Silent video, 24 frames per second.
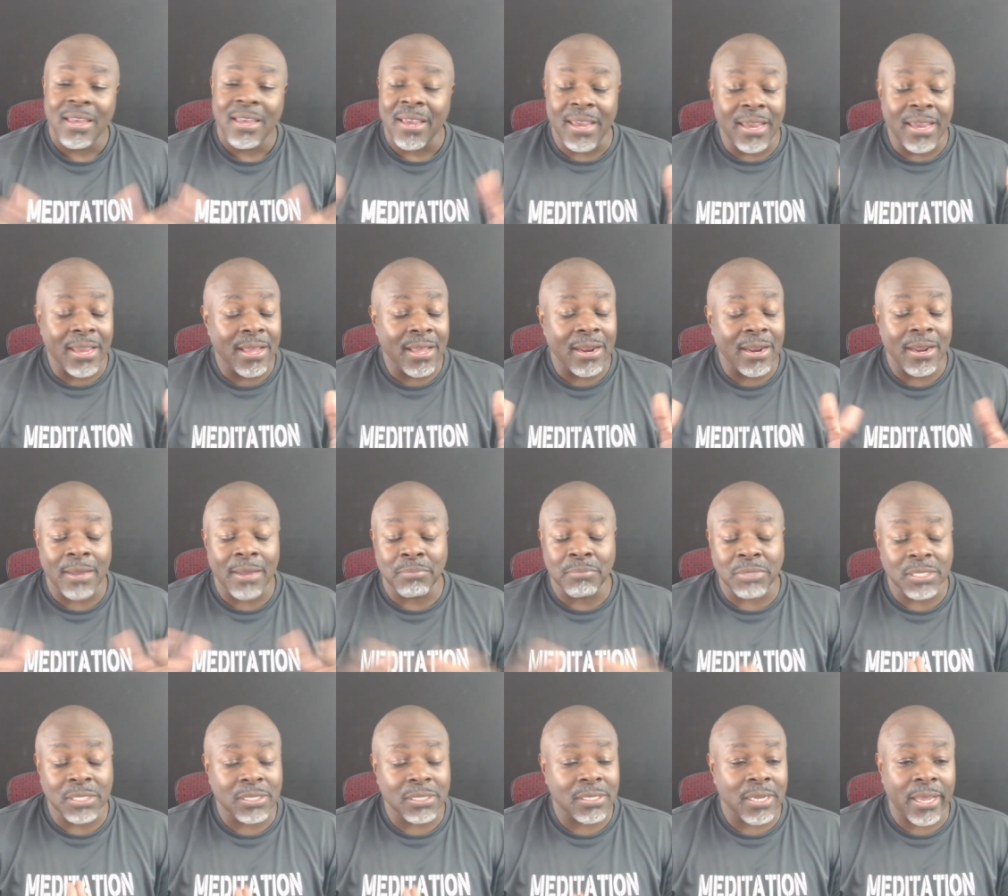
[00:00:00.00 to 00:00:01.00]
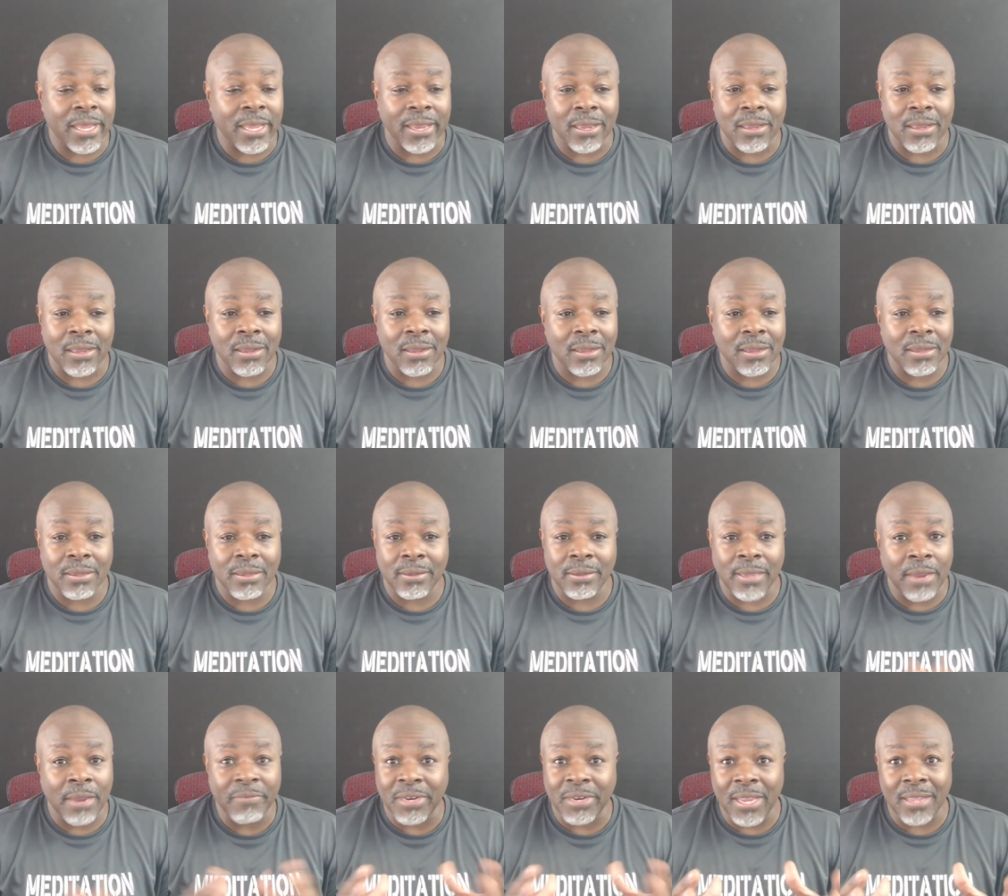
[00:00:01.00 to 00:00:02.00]
and i'm just like
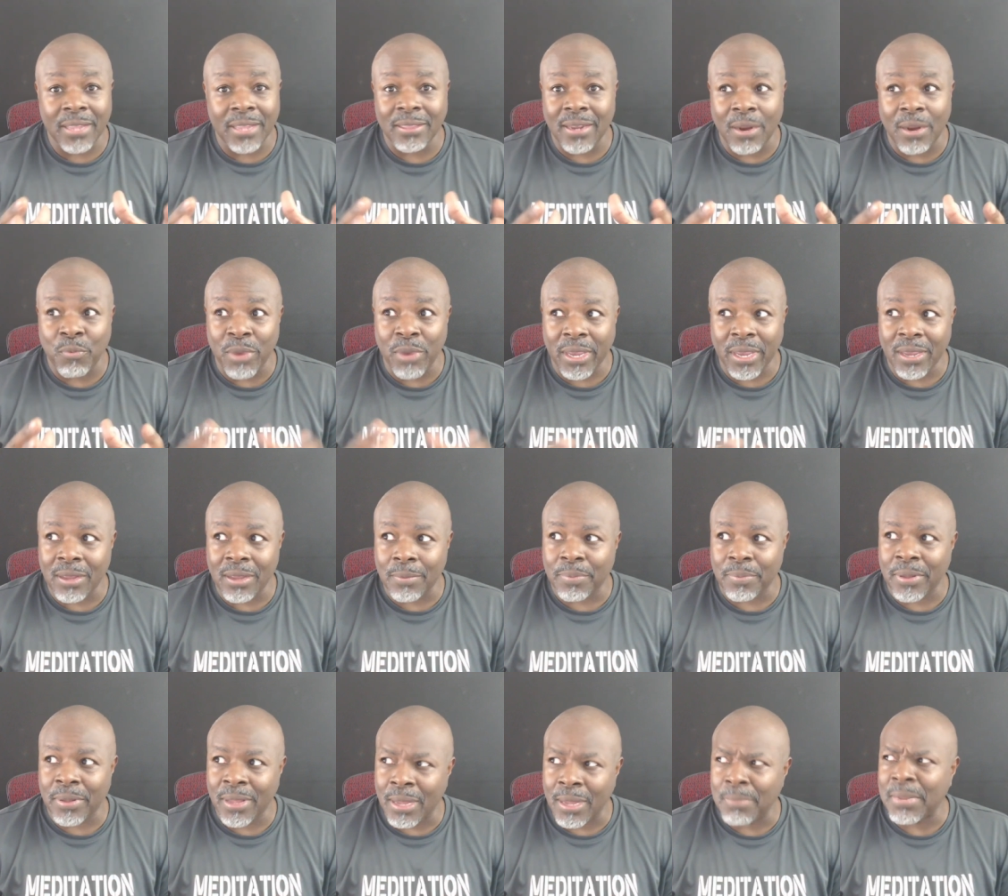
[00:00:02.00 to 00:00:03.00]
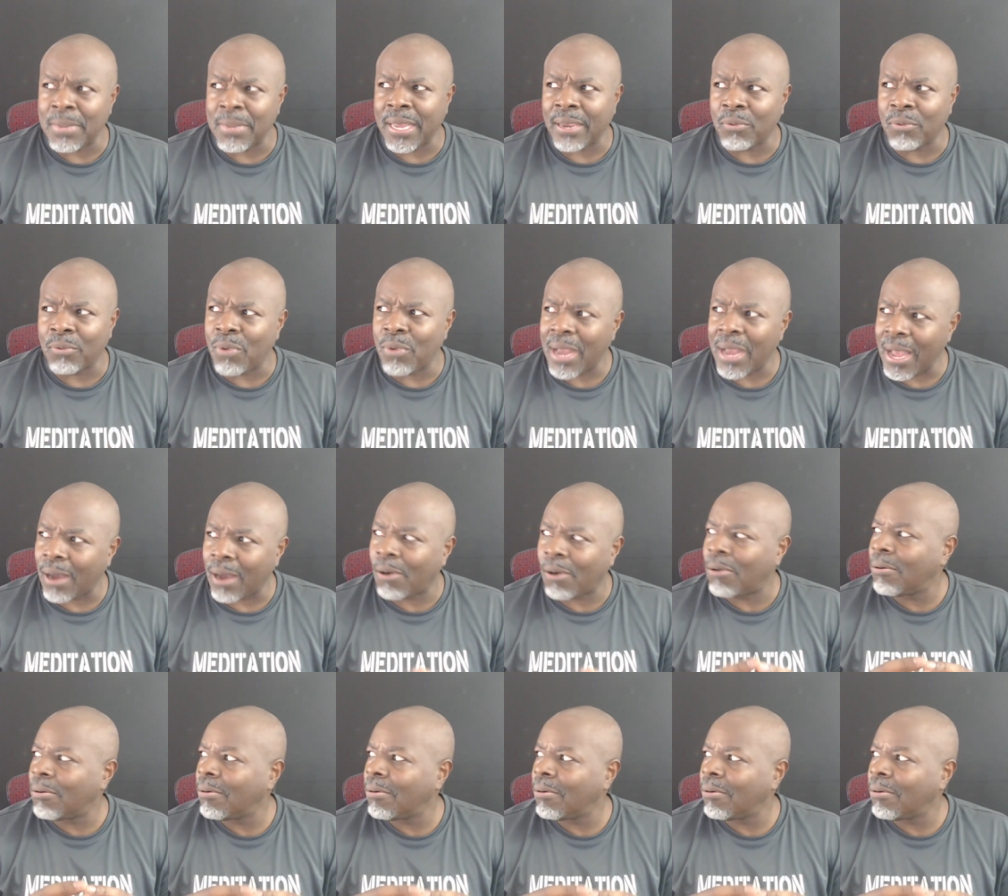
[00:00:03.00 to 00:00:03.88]
every day that i wake up i'm like wow